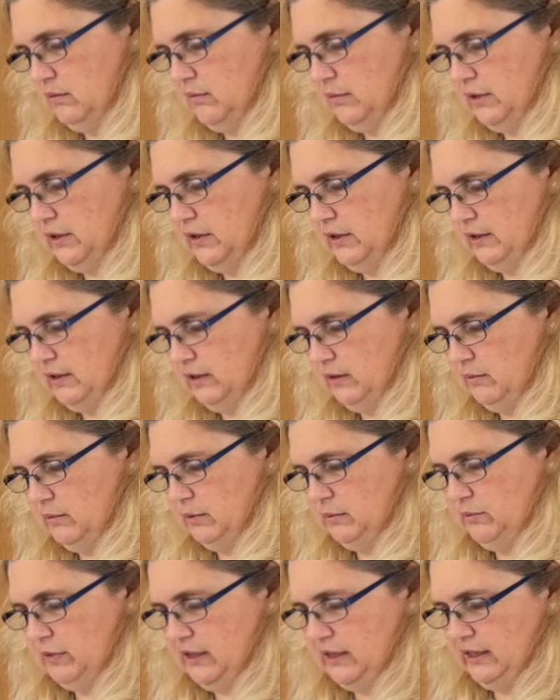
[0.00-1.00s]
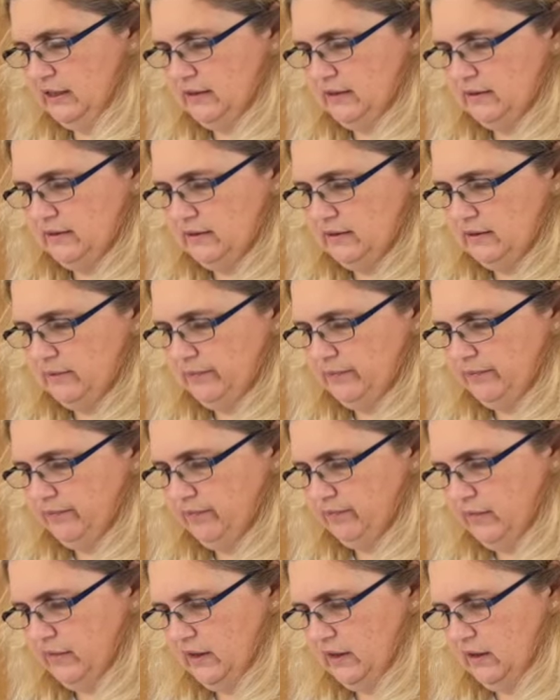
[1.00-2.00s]
pinning them in place.
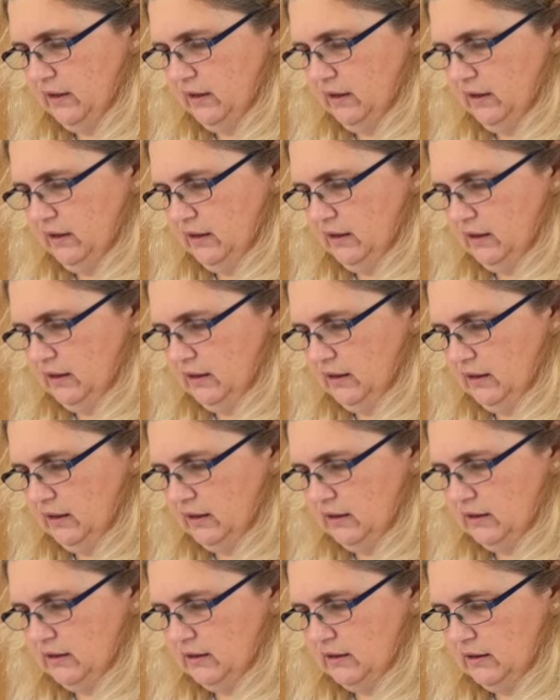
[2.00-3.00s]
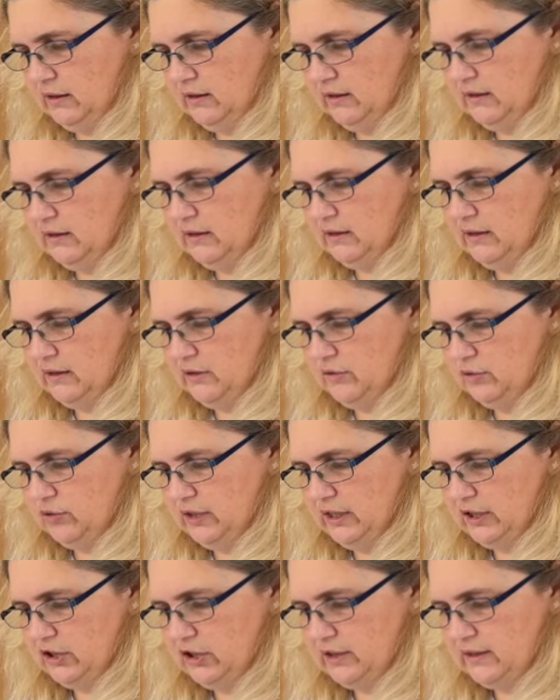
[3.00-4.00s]
And then it's
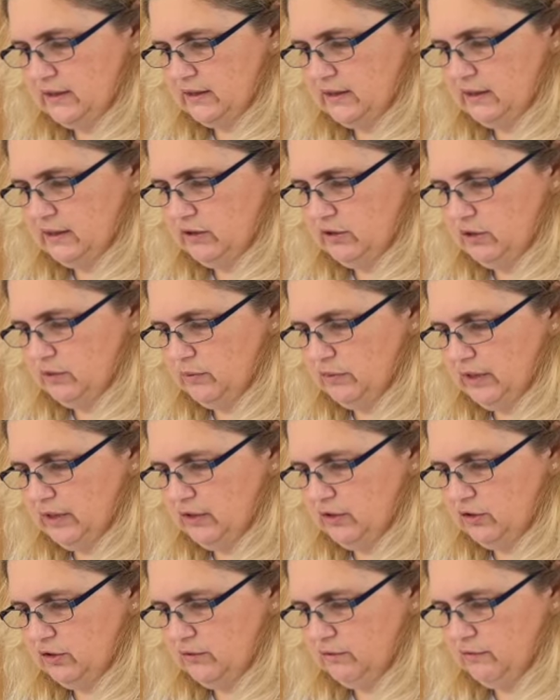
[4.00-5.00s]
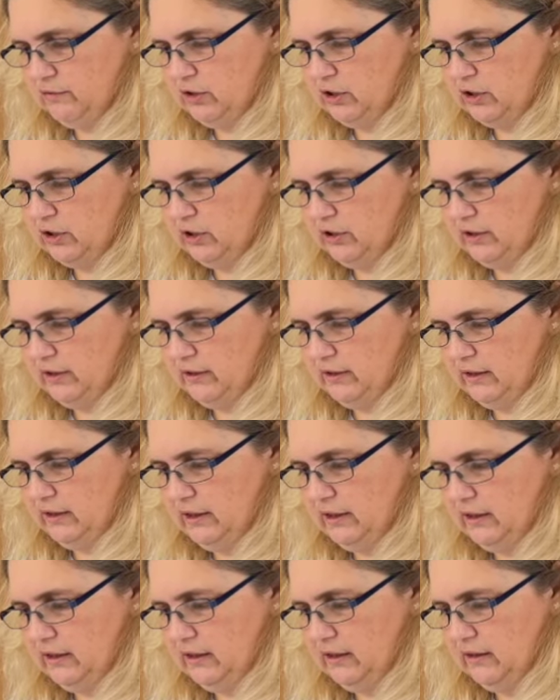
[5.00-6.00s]
literally just going to be to follow
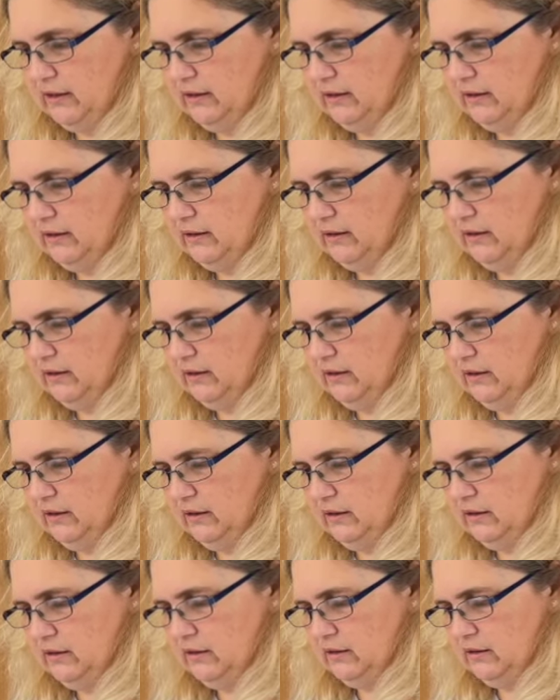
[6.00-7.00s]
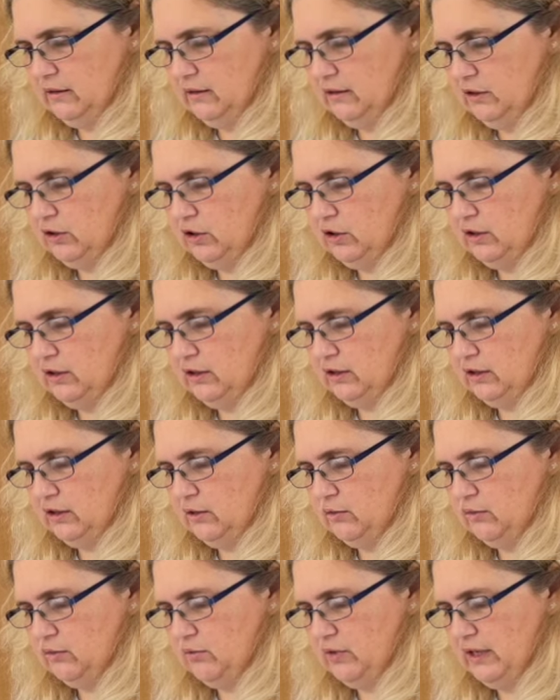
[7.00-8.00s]
the collar
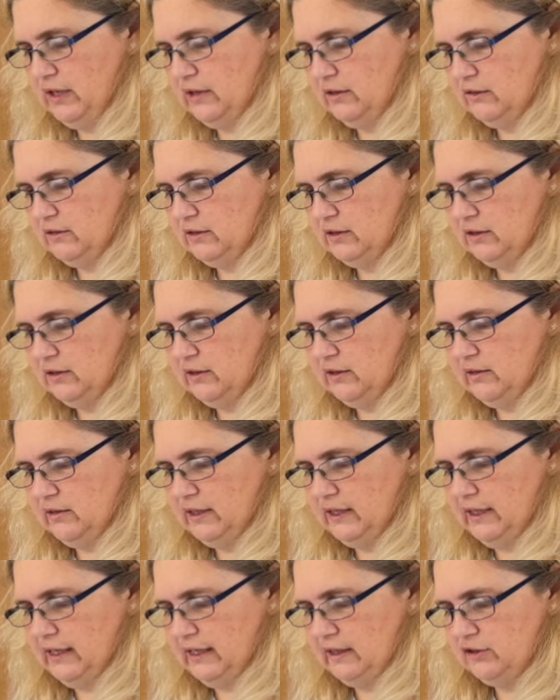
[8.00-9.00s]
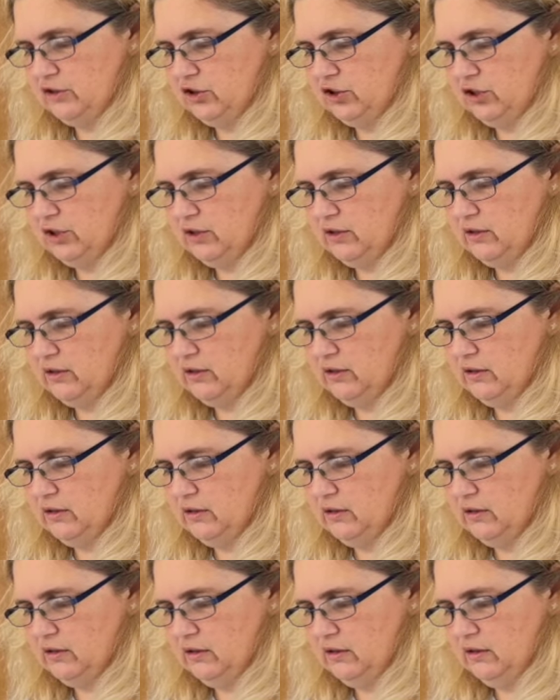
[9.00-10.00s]
around the edge
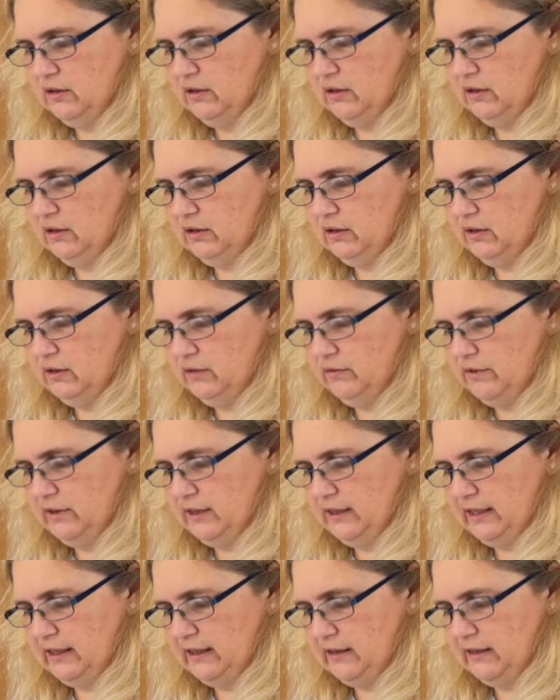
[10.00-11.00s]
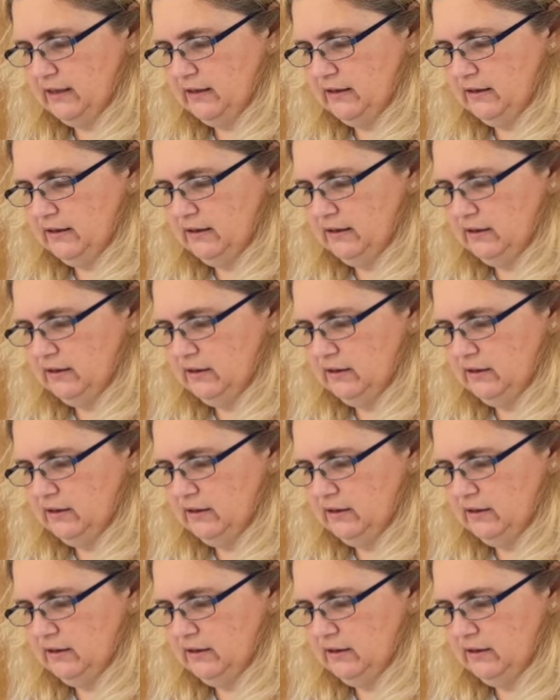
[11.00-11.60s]
of the neckline,